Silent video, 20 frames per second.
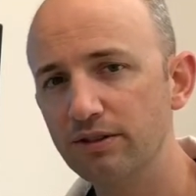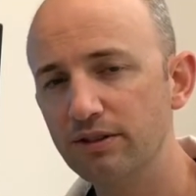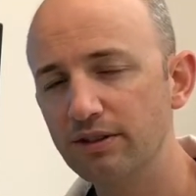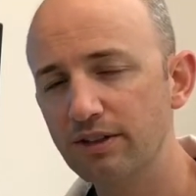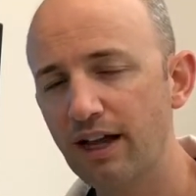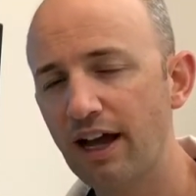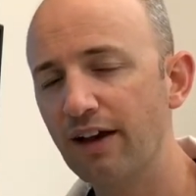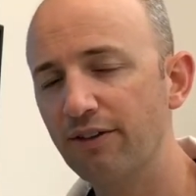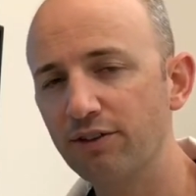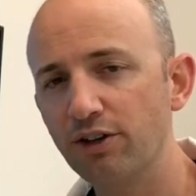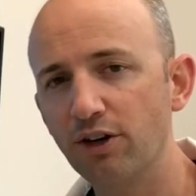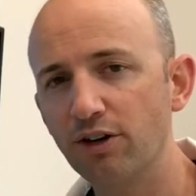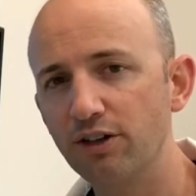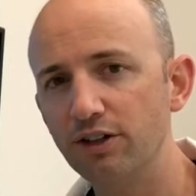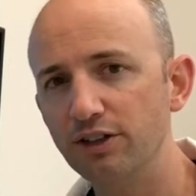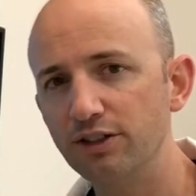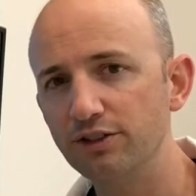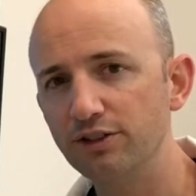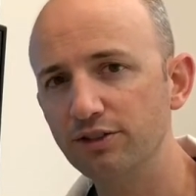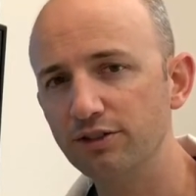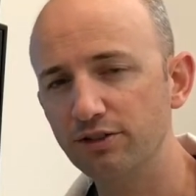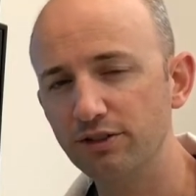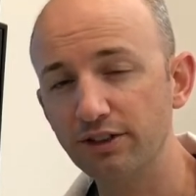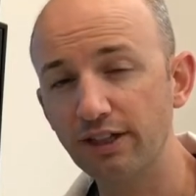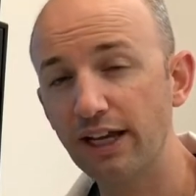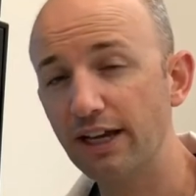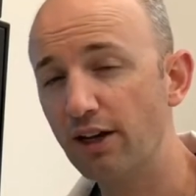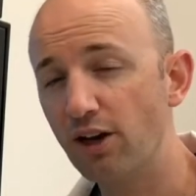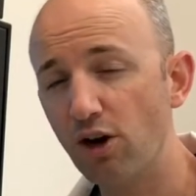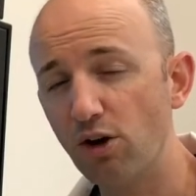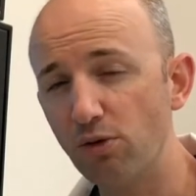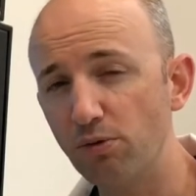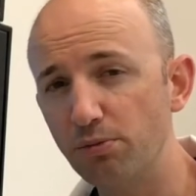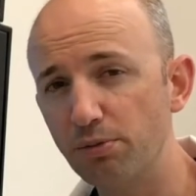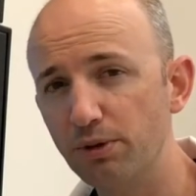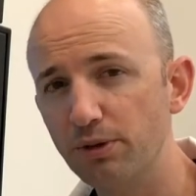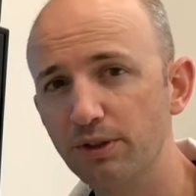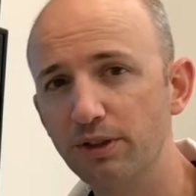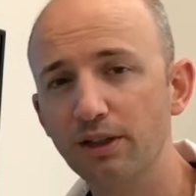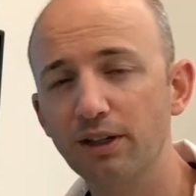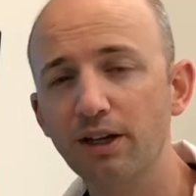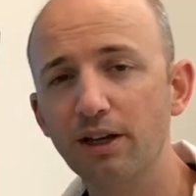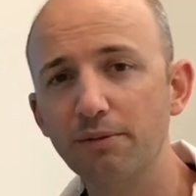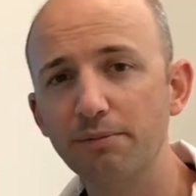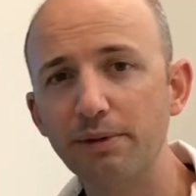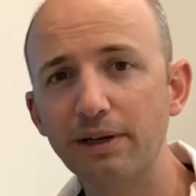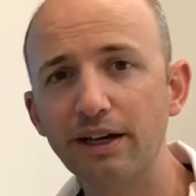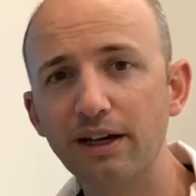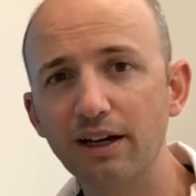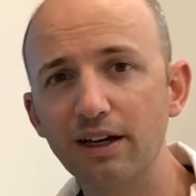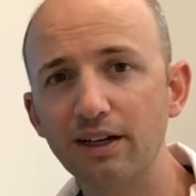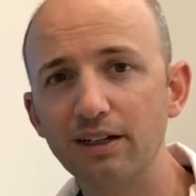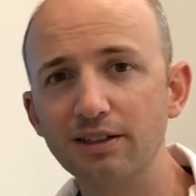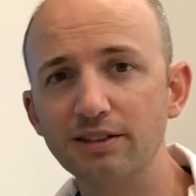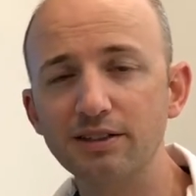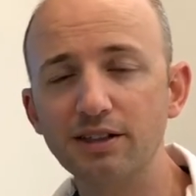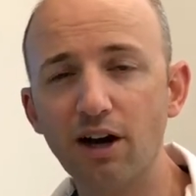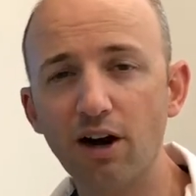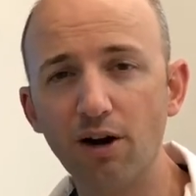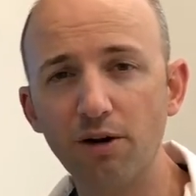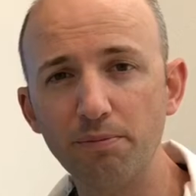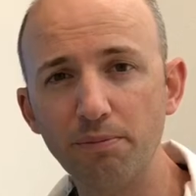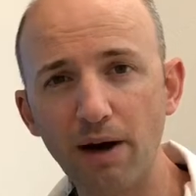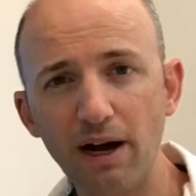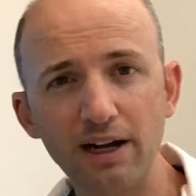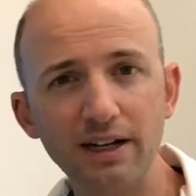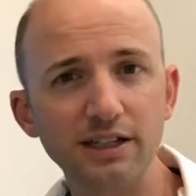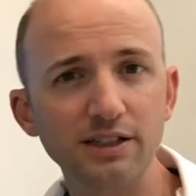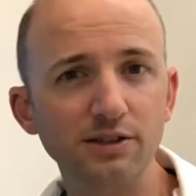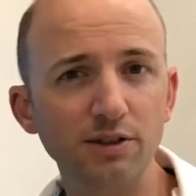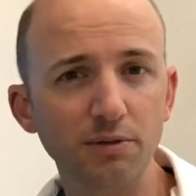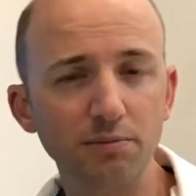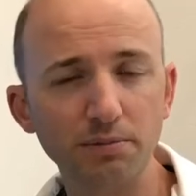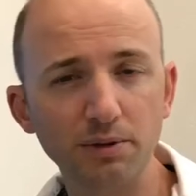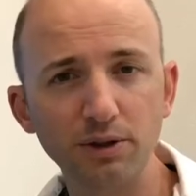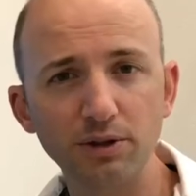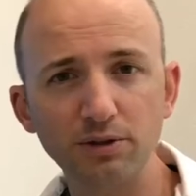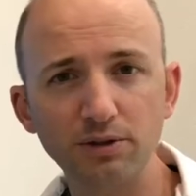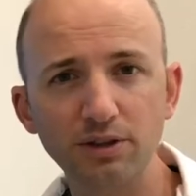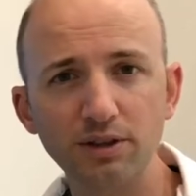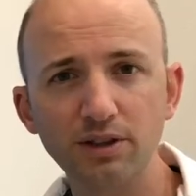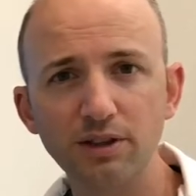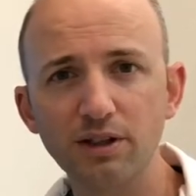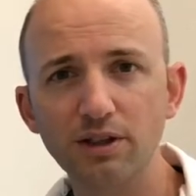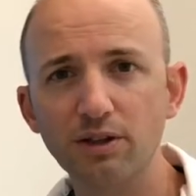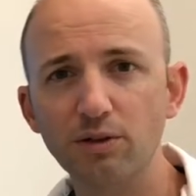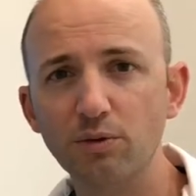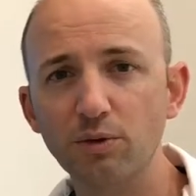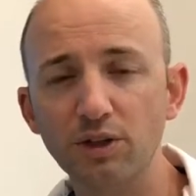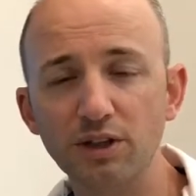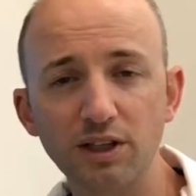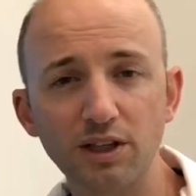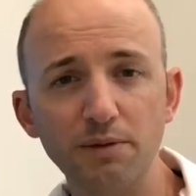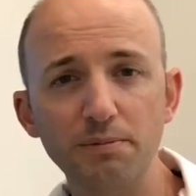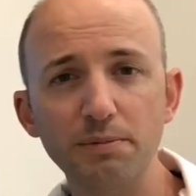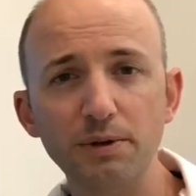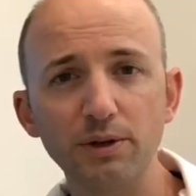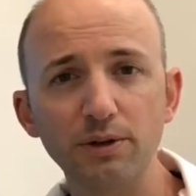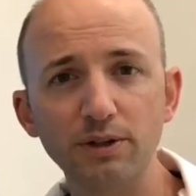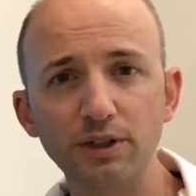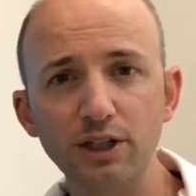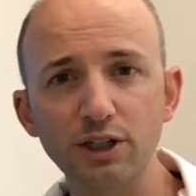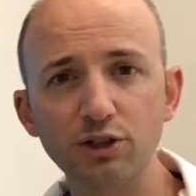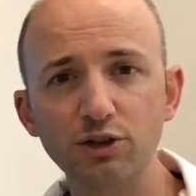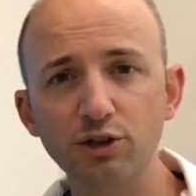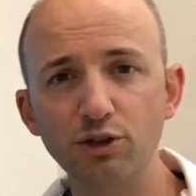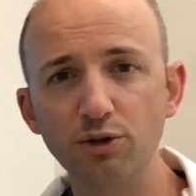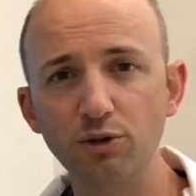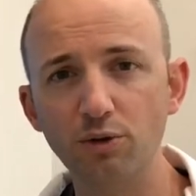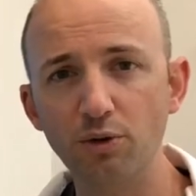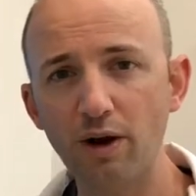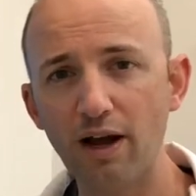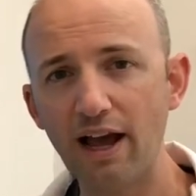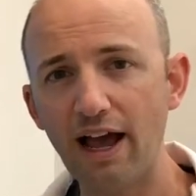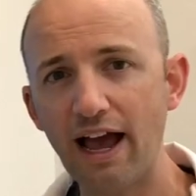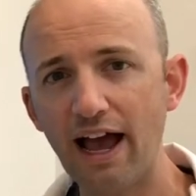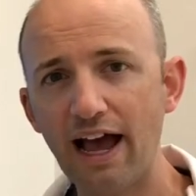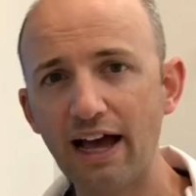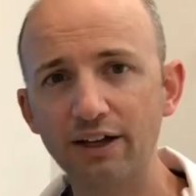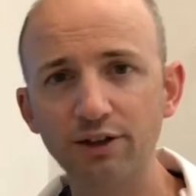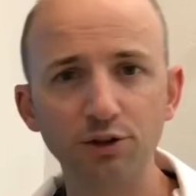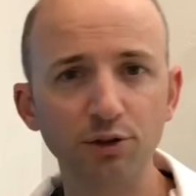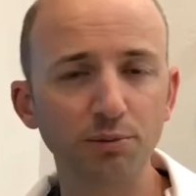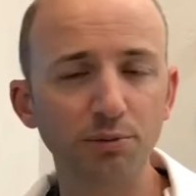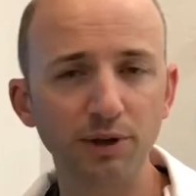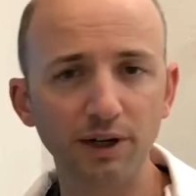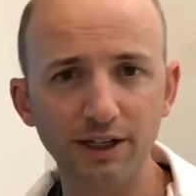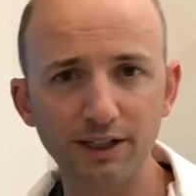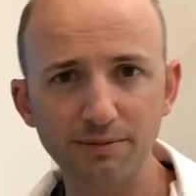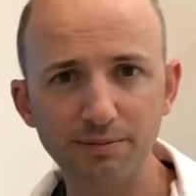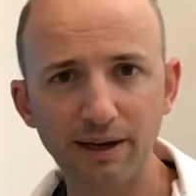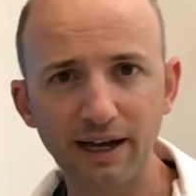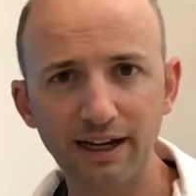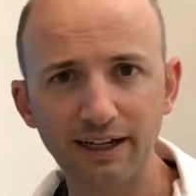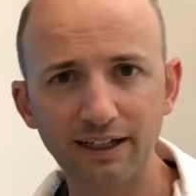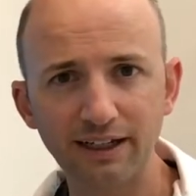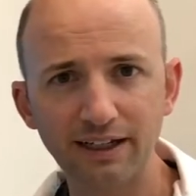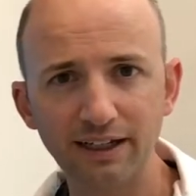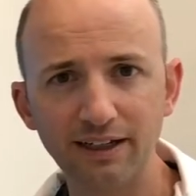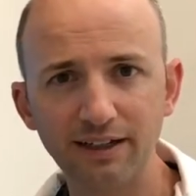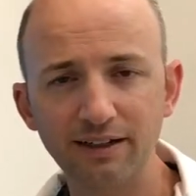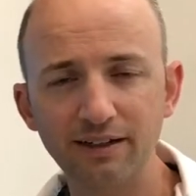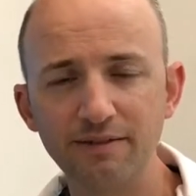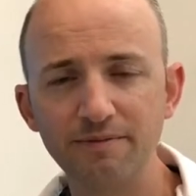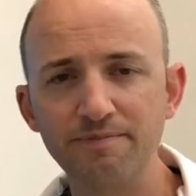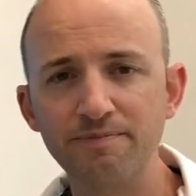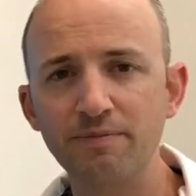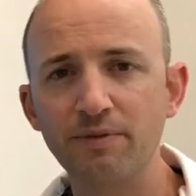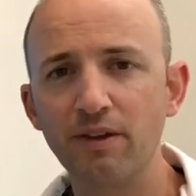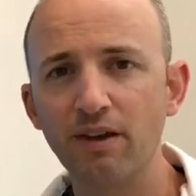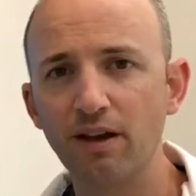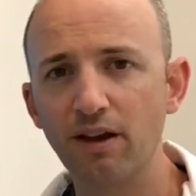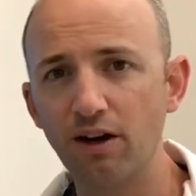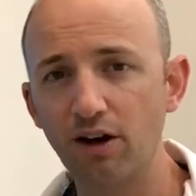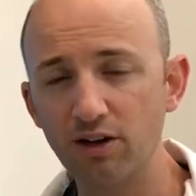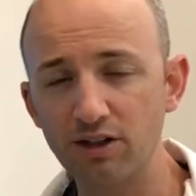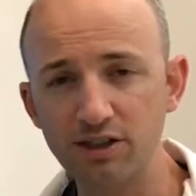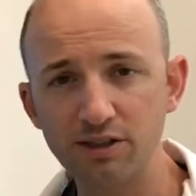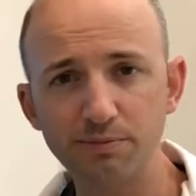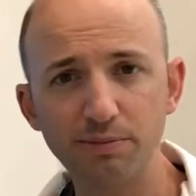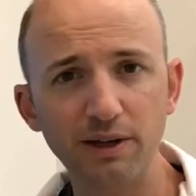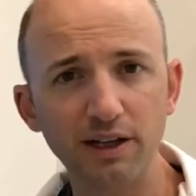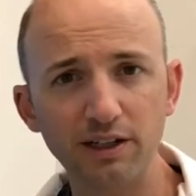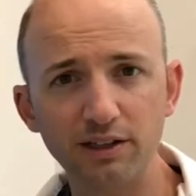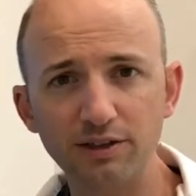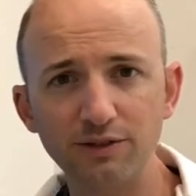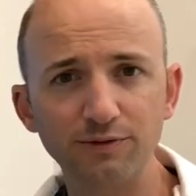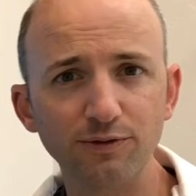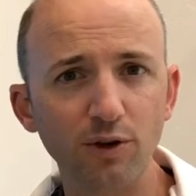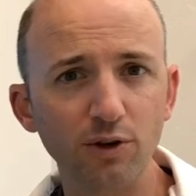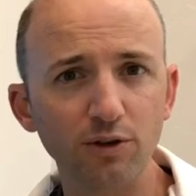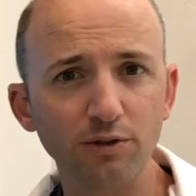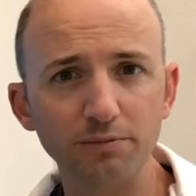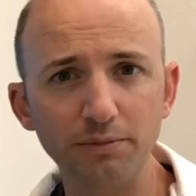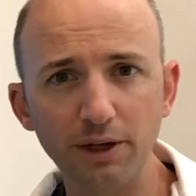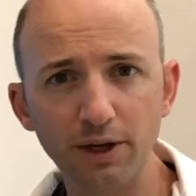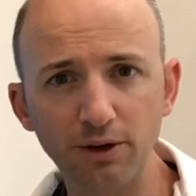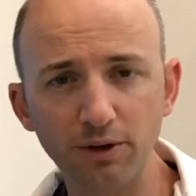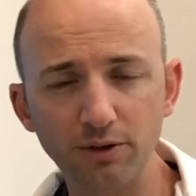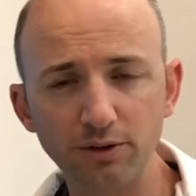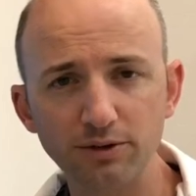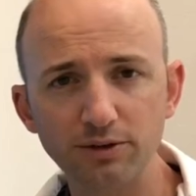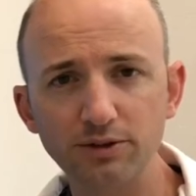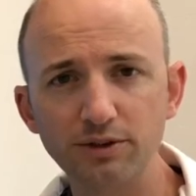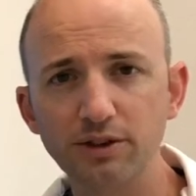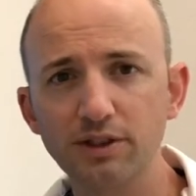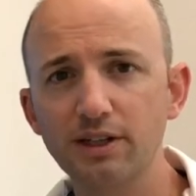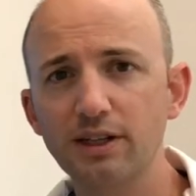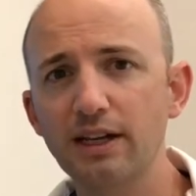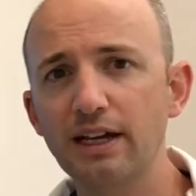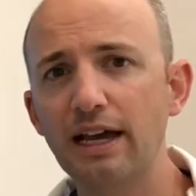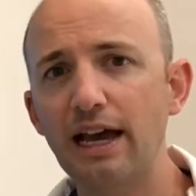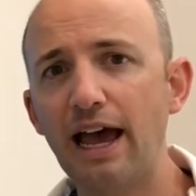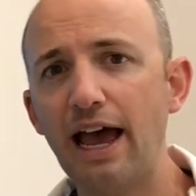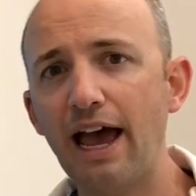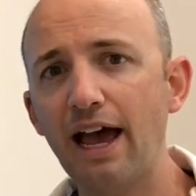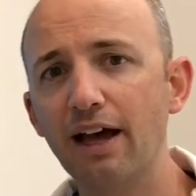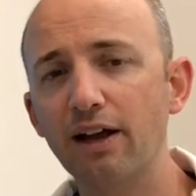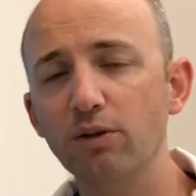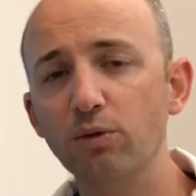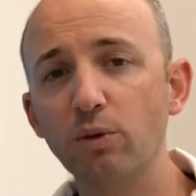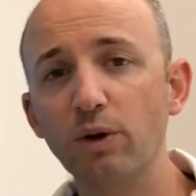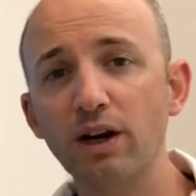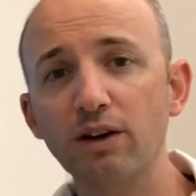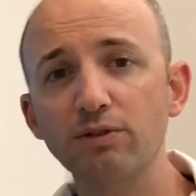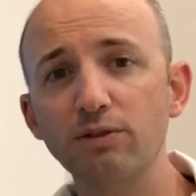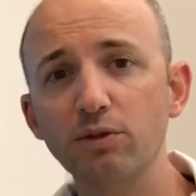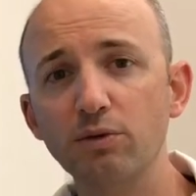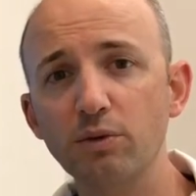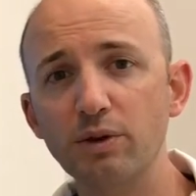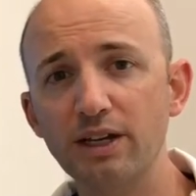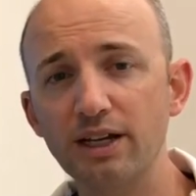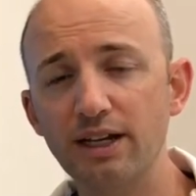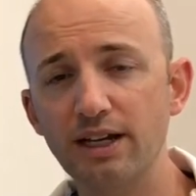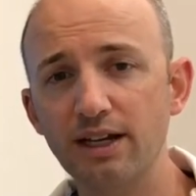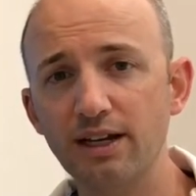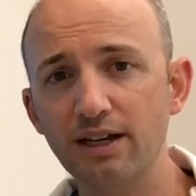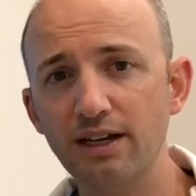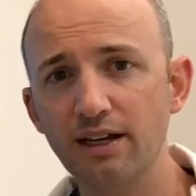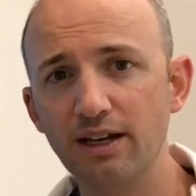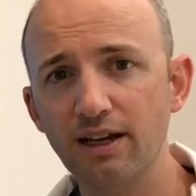have courage, or take hope, because our bodies are built with the ability to add new bricks back in. Our spit is full of minerals, and whenever we